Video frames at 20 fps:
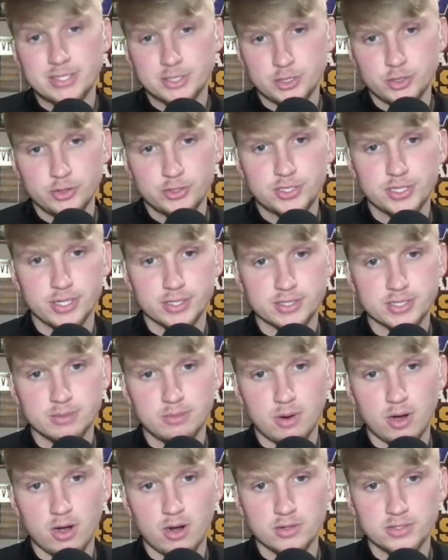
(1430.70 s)
Pete Sousa
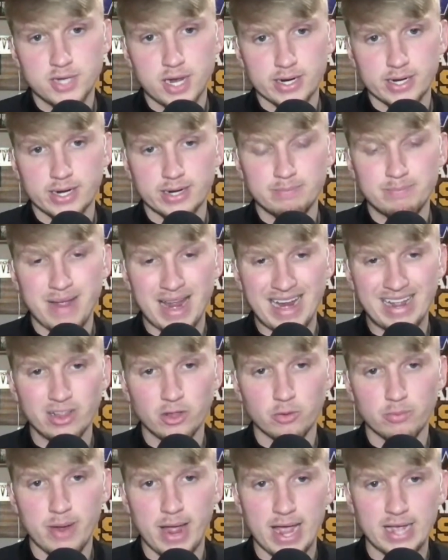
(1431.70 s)
tomorrow is talking
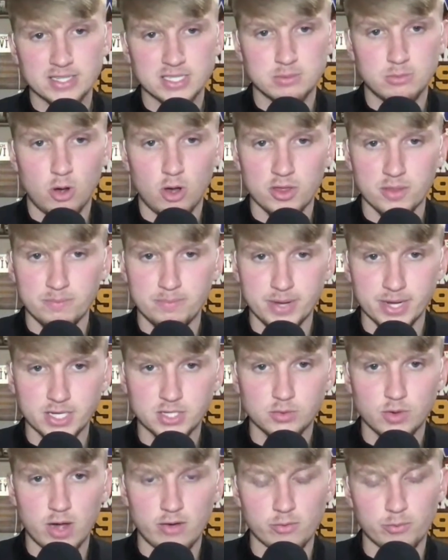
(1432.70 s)
Baylor basketball. The
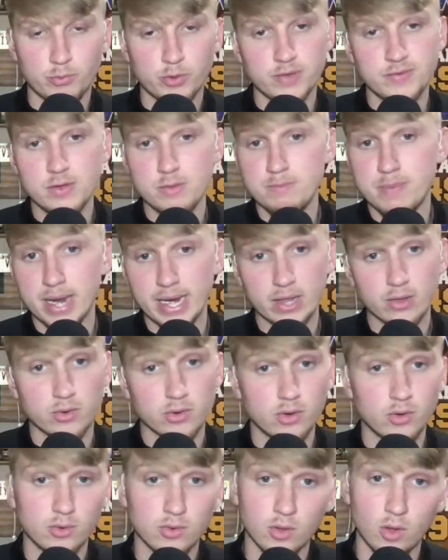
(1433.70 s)
Big twelve will preview
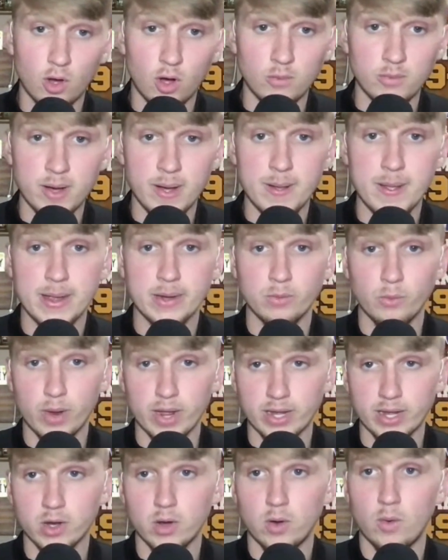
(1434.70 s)
Baylor and Oklahoma
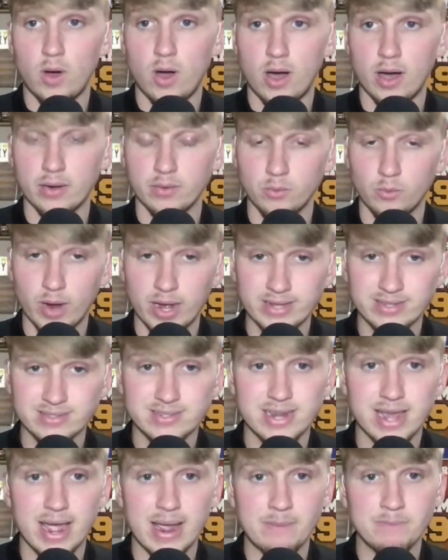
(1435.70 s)
in Waco on
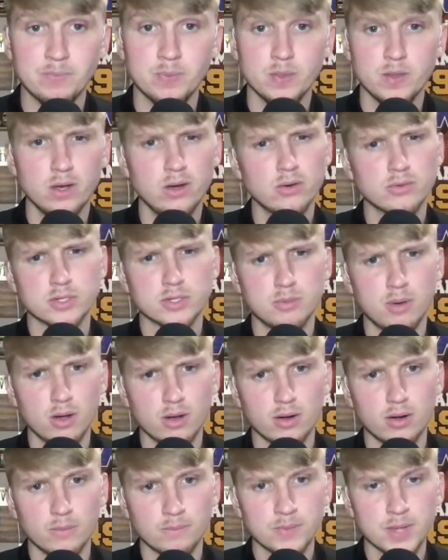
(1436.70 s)
Wednesday. Oh,
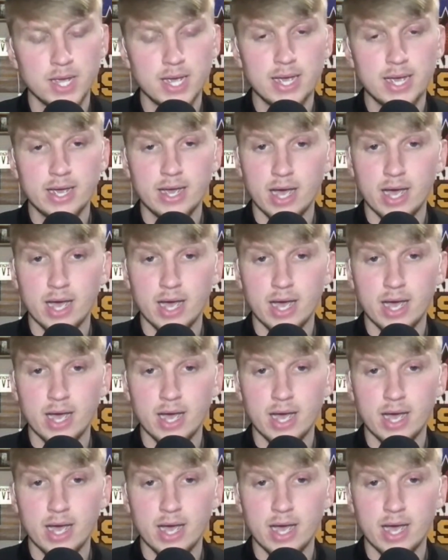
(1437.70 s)
tomorrow.